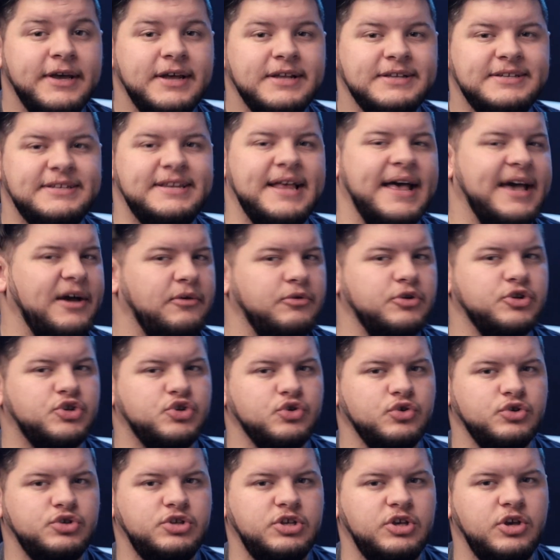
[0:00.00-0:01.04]
Today I want to
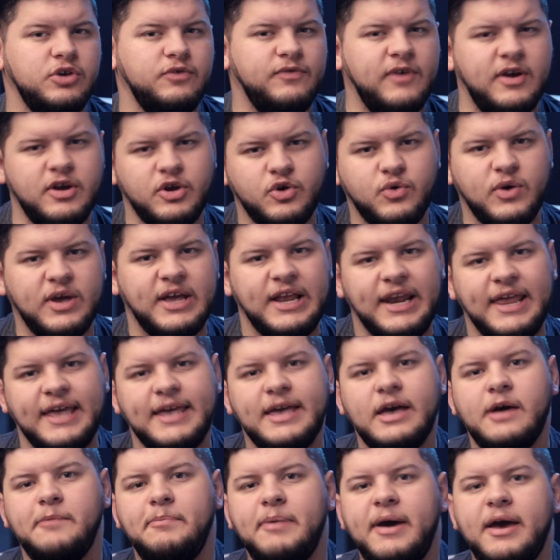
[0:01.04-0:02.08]
talk to you very quickly
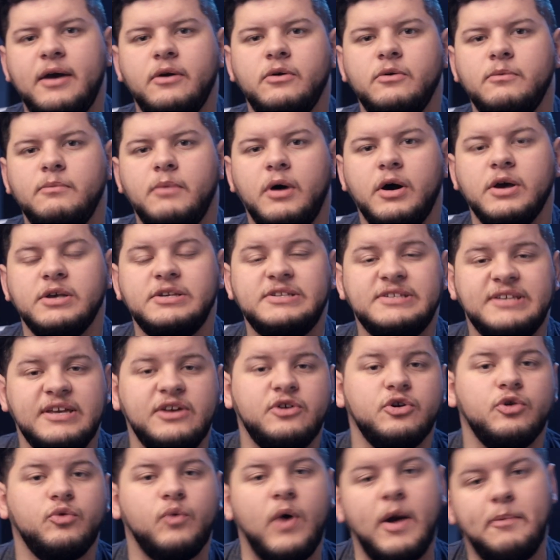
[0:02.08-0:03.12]
about my
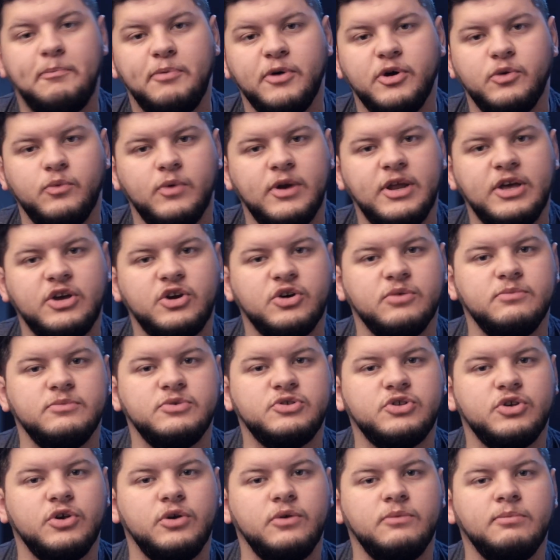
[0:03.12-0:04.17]
secret weapon when it comes
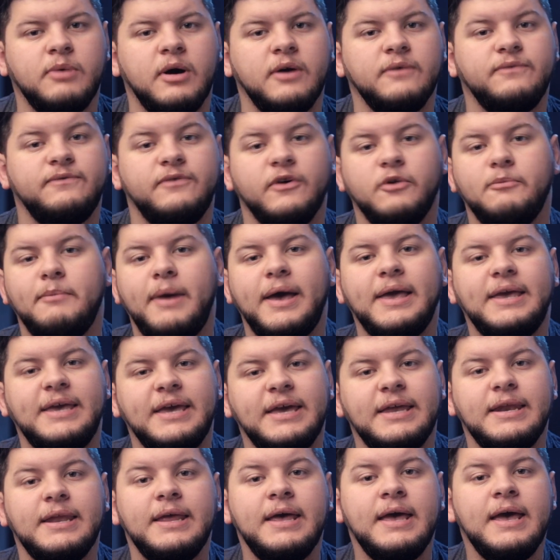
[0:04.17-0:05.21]
to my
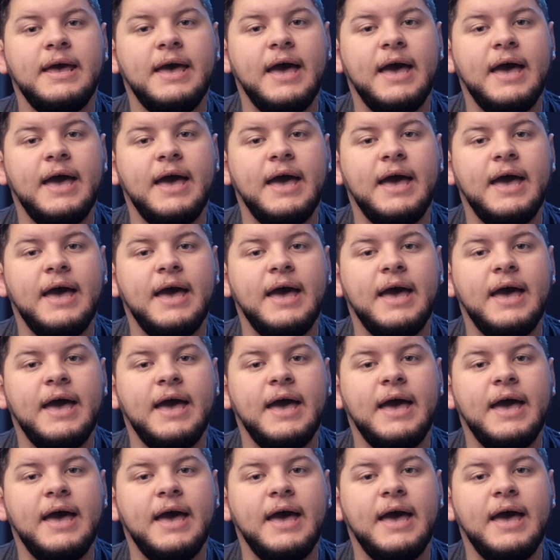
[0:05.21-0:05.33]
filmmaking